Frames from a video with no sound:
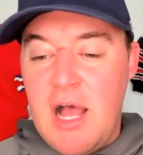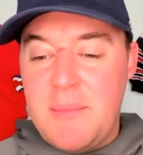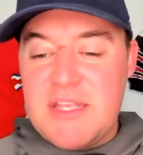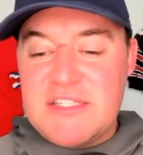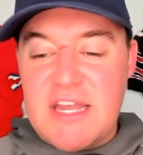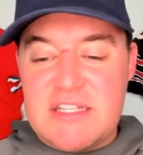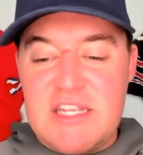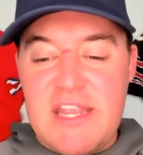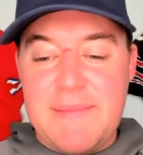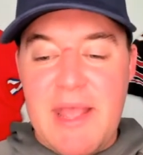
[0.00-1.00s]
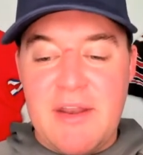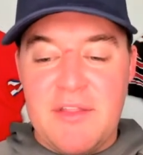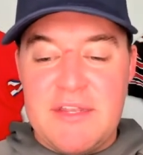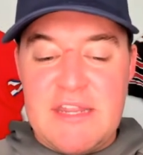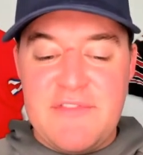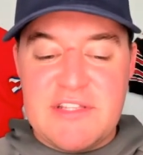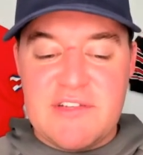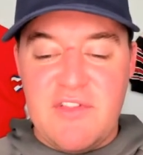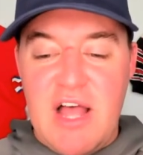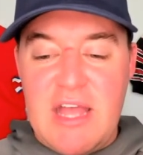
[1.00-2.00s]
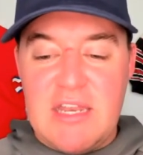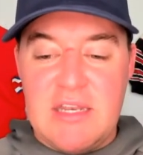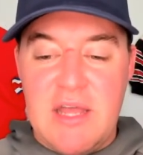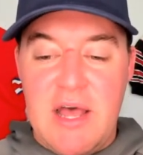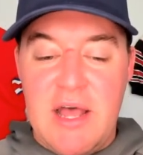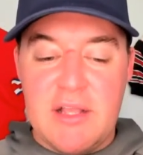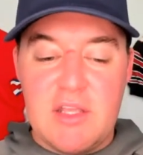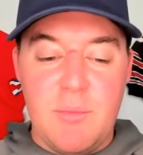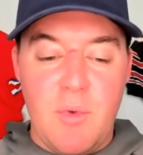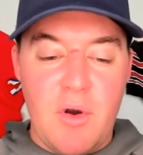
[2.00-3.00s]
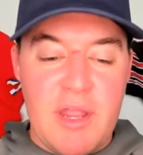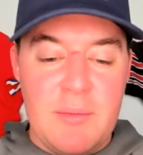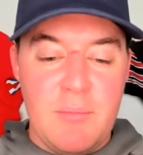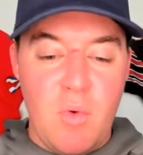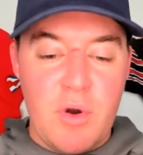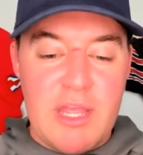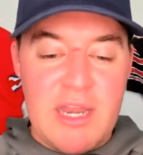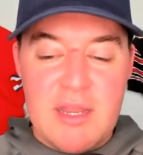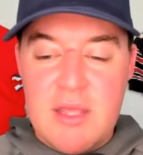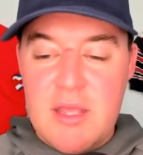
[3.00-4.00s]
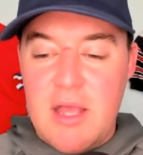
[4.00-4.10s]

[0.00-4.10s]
He's got a teammate on the defensive line in Kimorian Morgan